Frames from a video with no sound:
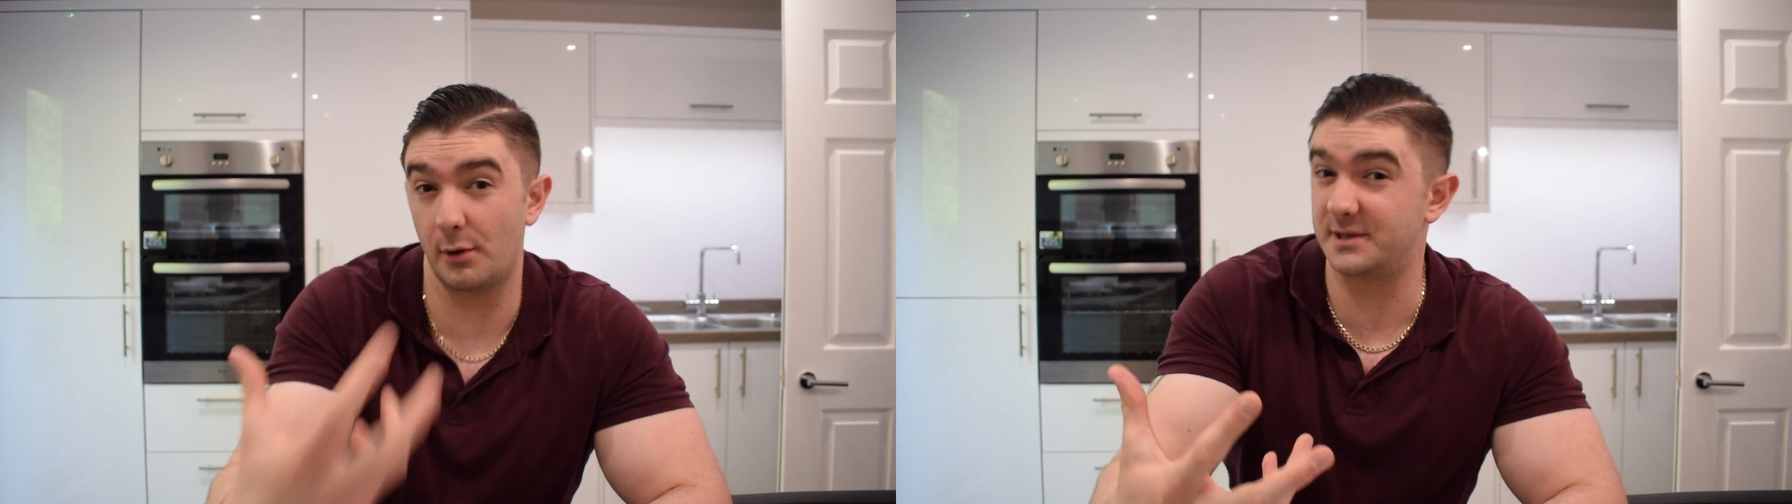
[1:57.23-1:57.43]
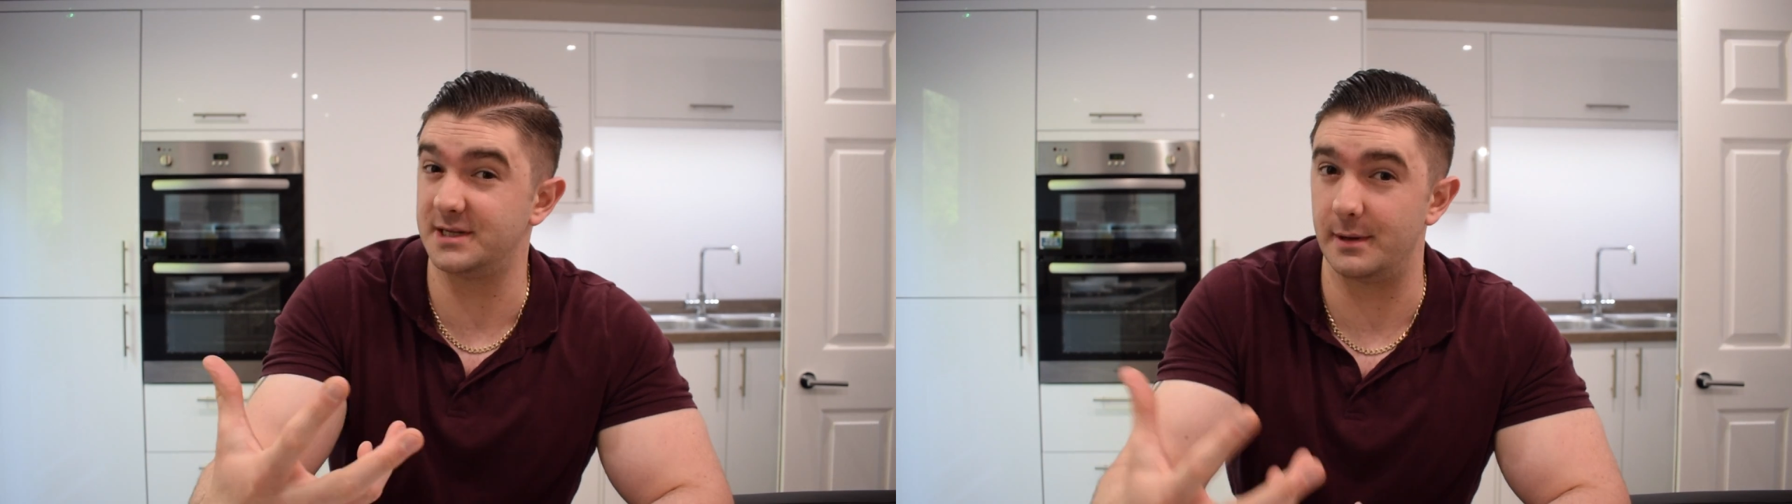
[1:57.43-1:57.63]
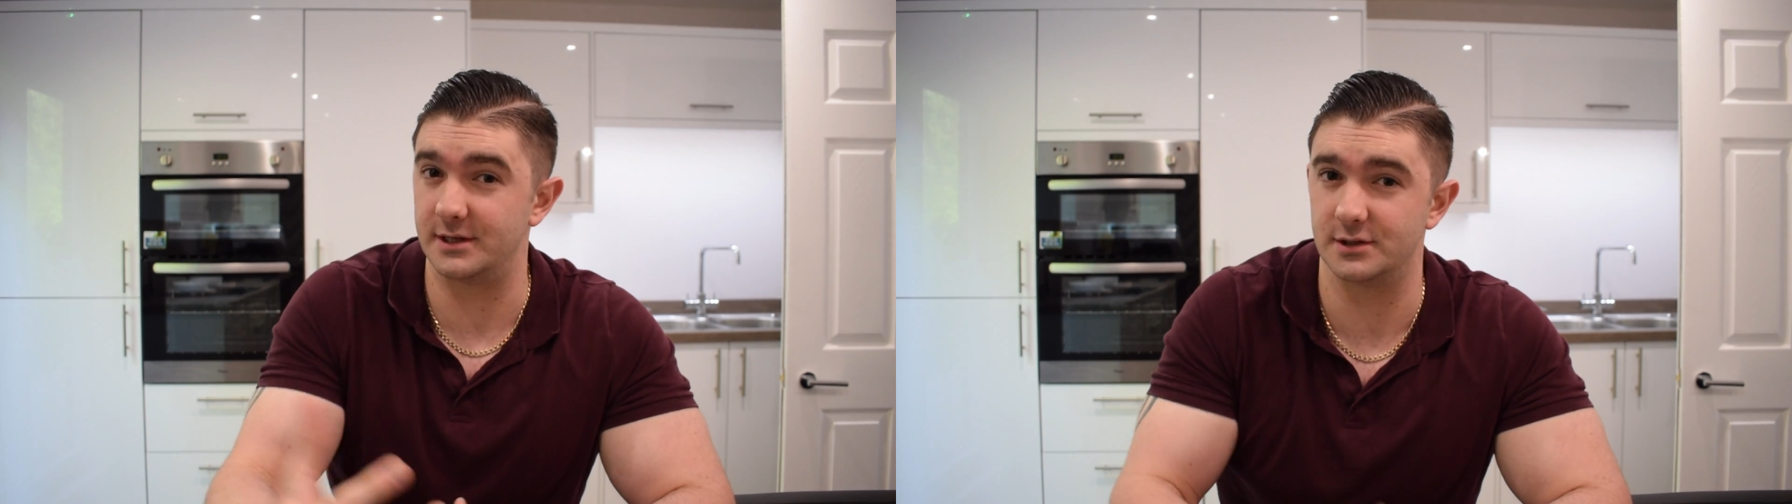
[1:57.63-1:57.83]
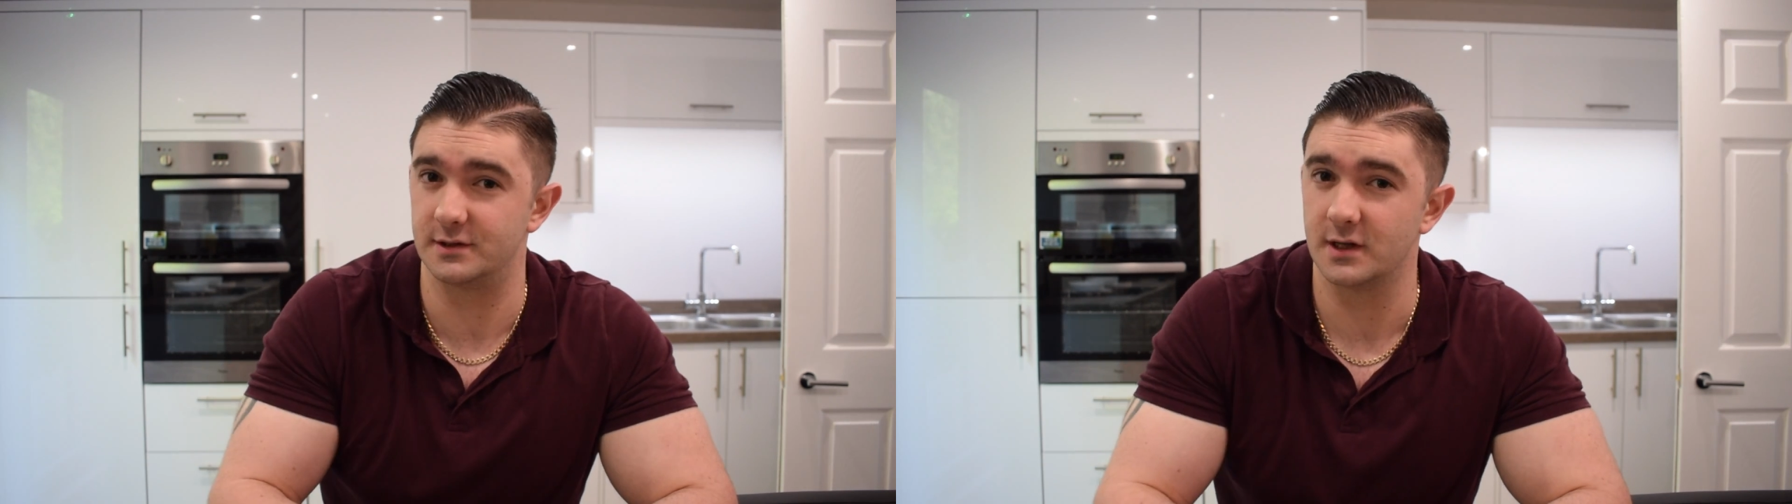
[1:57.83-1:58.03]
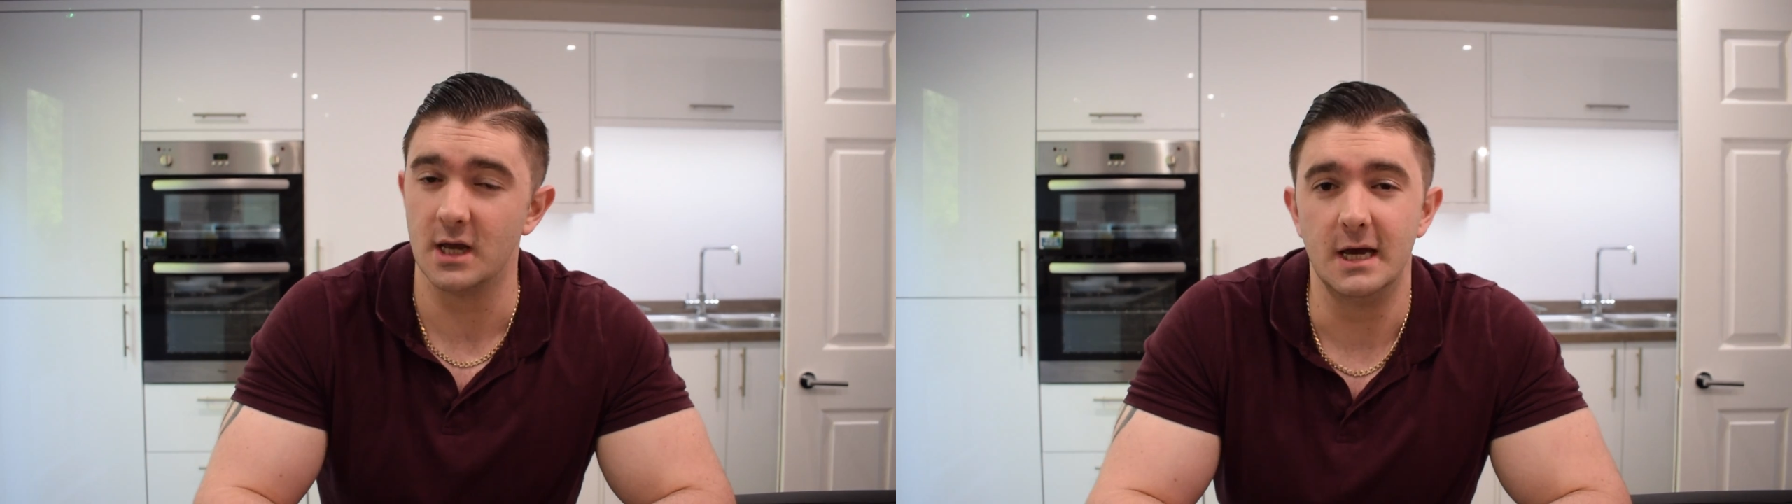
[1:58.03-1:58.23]
property
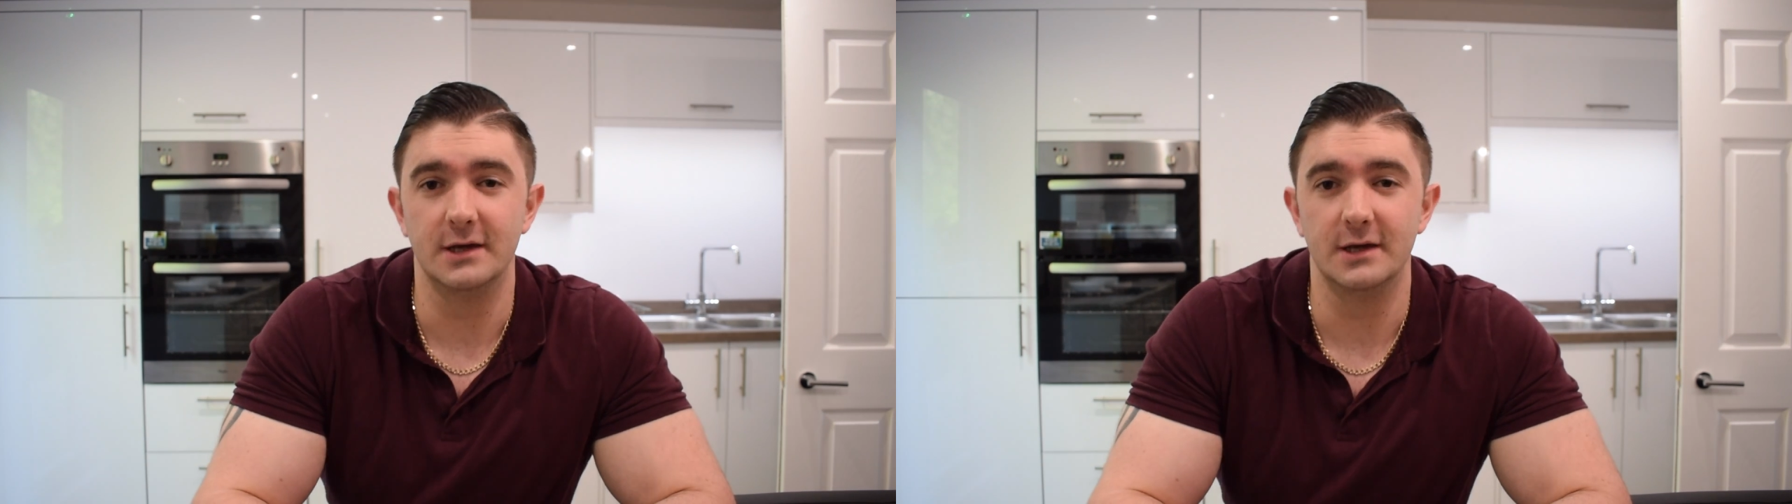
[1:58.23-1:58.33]
pictures.